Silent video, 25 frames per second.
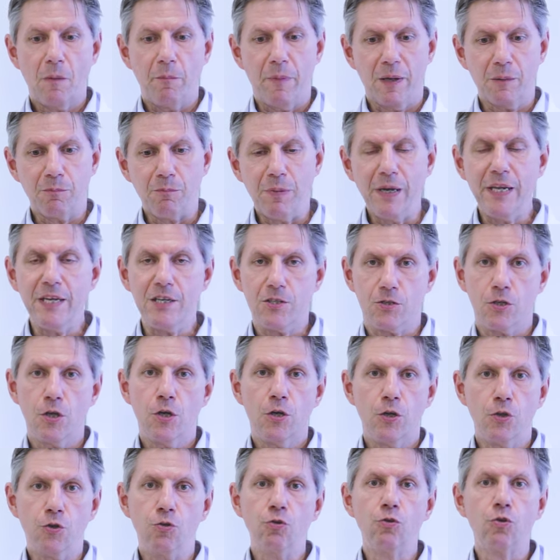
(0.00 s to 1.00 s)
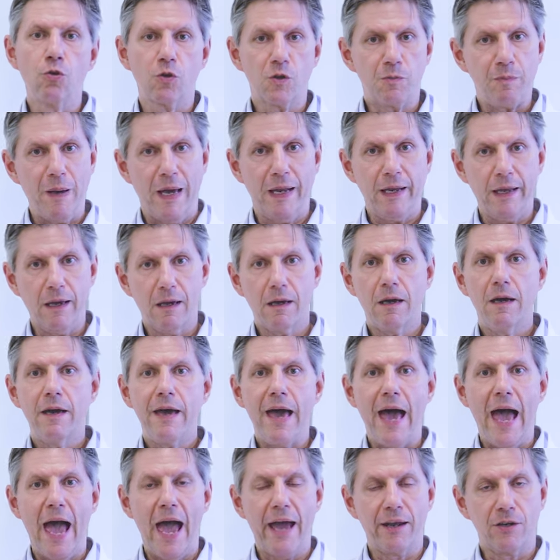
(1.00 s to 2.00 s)
But please do not panic
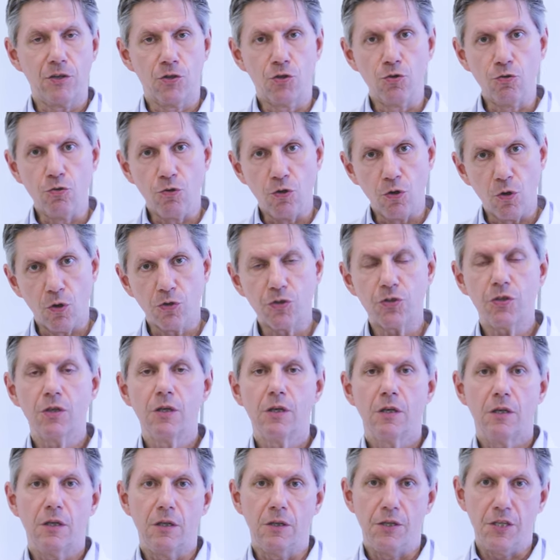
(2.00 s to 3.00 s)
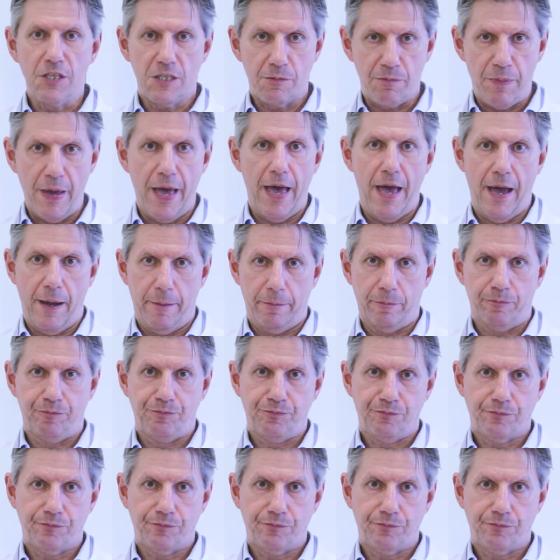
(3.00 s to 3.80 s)
and do not despair.